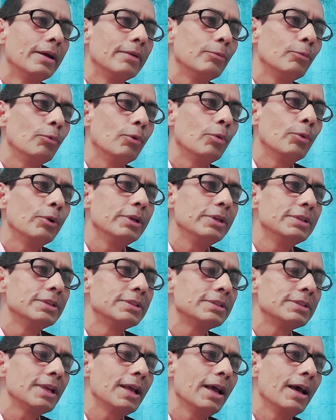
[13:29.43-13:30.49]
what
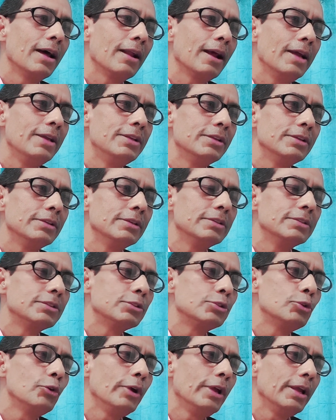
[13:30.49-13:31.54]
is AI writing is
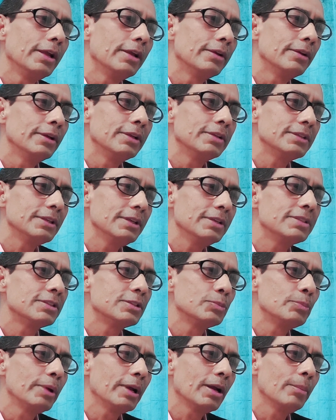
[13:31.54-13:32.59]
doing?
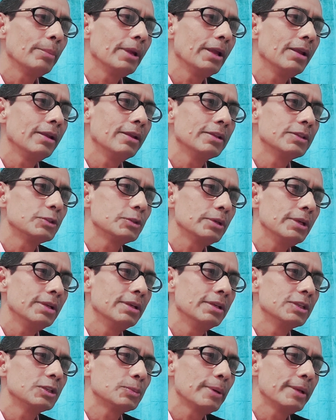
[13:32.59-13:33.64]
It's becoming
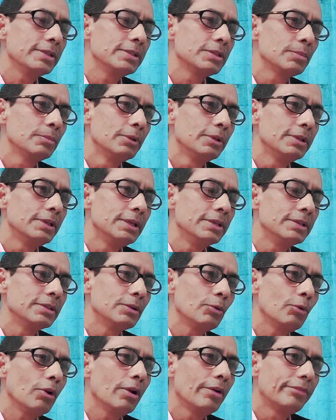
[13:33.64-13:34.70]
indispensable these.
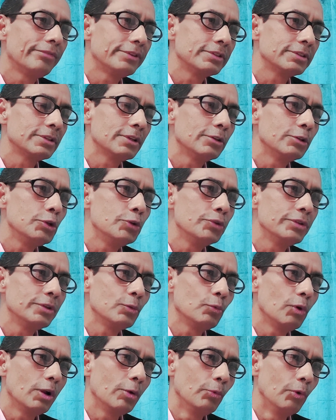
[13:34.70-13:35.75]
All of us are
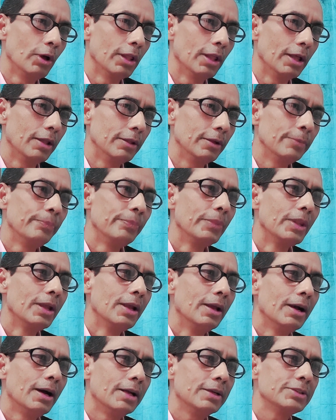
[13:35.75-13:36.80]
using one way or the other.
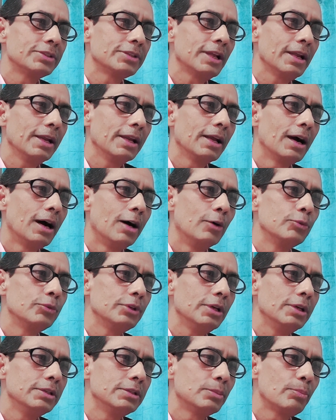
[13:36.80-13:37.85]
Understanding how to
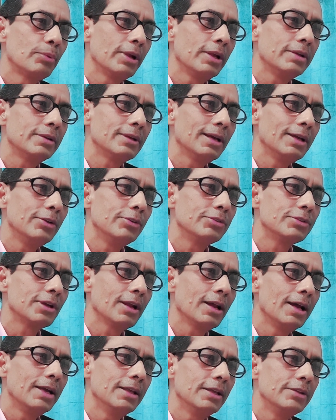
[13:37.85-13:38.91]
interpret and
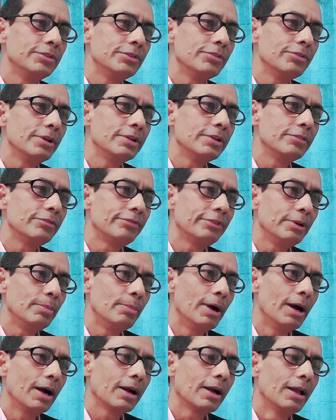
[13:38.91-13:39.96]
utilize a generated
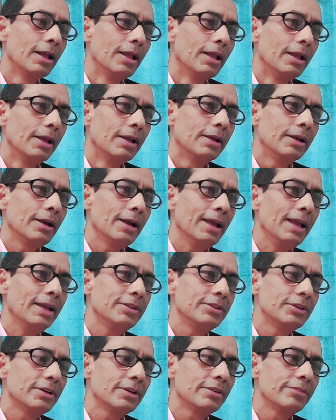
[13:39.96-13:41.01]
feedback.
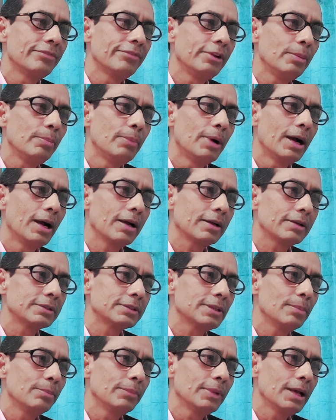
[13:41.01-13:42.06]
AI-generated feedback,
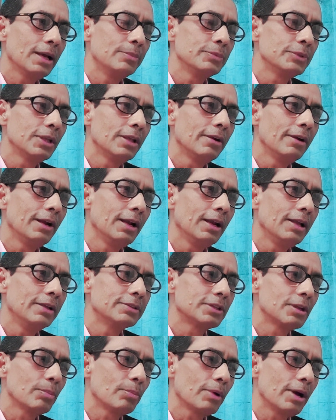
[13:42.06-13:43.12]
sometimes they really
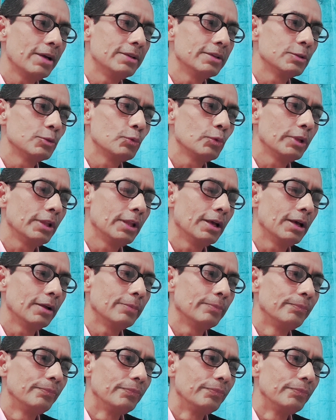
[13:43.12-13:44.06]
surprise us with their